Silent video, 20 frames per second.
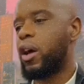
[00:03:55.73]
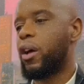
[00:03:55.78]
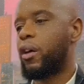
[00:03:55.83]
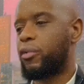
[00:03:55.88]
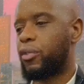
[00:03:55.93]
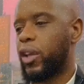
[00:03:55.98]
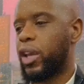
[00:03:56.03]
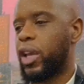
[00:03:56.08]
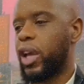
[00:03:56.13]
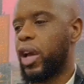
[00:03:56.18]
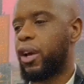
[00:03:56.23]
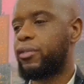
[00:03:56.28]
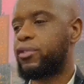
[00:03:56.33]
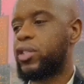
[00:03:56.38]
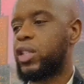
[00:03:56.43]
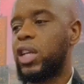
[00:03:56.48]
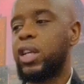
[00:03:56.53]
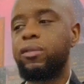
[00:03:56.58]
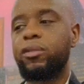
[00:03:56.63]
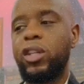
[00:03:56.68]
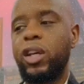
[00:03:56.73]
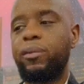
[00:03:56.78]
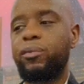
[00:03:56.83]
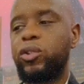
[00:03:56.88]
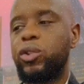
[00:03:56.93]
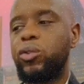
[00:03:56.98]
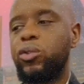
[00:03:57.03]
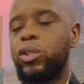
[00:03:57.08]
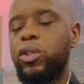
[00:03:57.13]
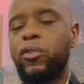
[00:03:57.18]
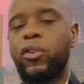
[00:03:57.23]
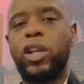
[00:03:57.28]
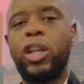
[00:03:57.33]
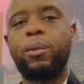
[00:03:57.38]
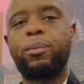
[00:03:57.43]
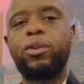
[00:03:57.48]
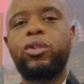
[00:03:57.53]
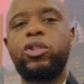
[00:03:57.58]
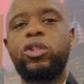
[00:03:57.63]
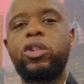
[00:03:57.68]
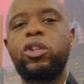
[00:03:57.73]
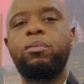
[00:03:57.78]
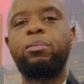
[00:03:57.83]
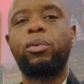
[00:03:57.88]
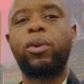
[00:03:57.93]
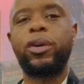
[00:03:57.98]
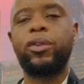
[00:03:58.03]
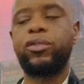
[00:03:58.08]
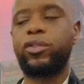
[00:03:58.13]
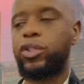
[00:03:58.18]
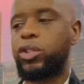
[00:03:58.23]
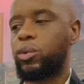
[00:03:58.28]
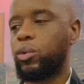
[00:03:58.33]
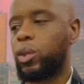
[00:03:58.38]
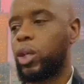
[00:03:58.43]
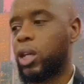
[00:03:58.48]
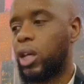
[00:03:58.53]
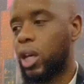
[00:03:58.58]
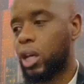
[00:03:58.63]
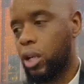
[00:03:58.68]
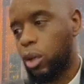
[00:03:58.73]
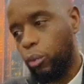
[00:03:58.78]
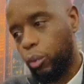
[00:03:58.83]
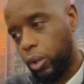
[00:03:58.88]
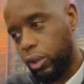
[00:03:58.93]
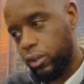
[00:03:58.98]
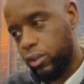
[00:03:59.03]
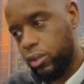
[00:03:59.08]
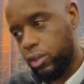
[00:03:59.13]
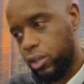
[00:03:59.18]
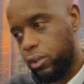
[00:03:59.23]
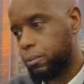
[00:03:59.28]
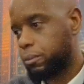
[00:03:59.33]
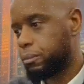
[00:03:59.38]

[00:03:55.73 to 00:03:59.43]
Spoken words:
they have teamed up to develop 2.2 gigawatts